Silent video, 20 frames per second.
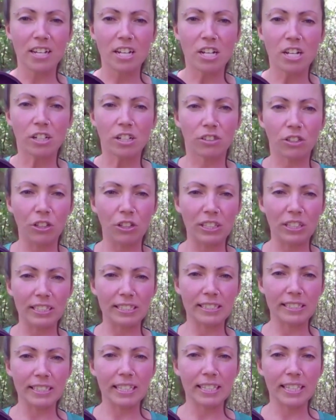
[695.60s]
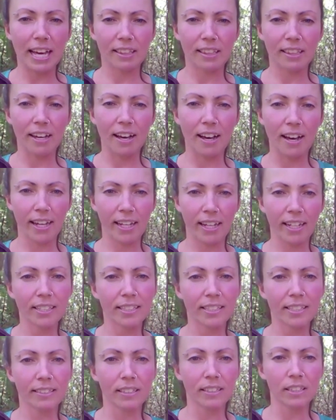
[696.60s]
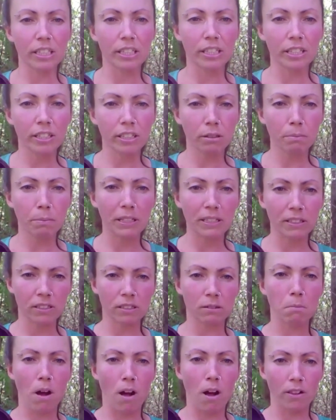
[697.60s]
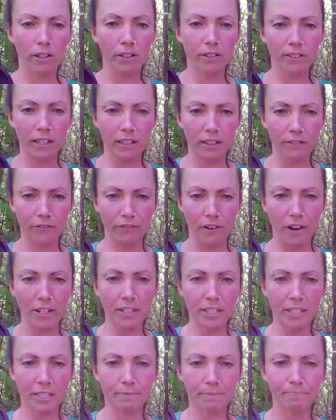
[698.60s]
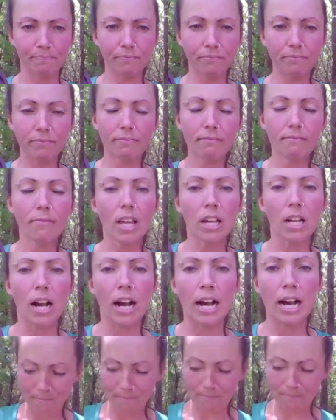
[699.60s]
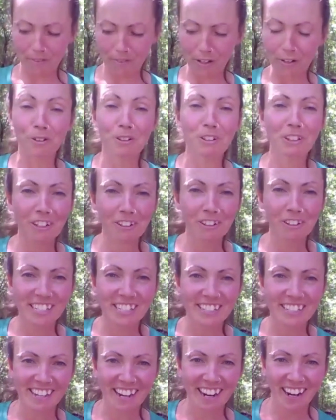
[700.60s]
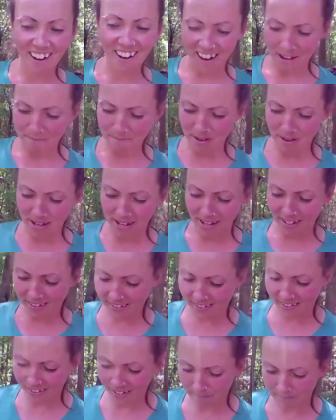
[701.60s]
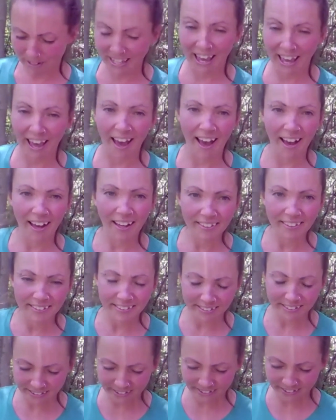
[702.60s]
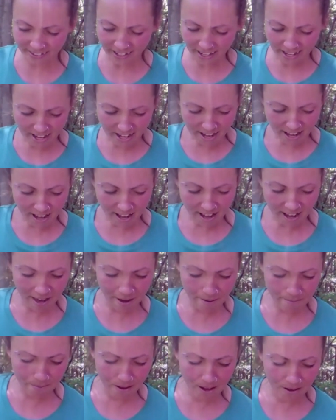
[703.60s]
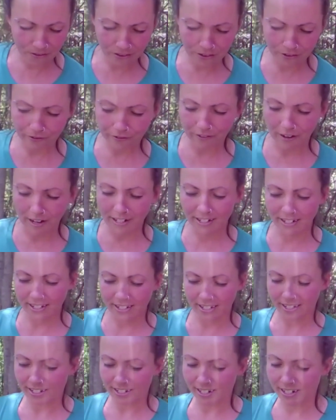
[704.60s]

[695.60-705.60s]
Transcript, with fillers: So you can see that the hind is a little bit smaller than the front. Um, earlier today, I made some casts um, of the front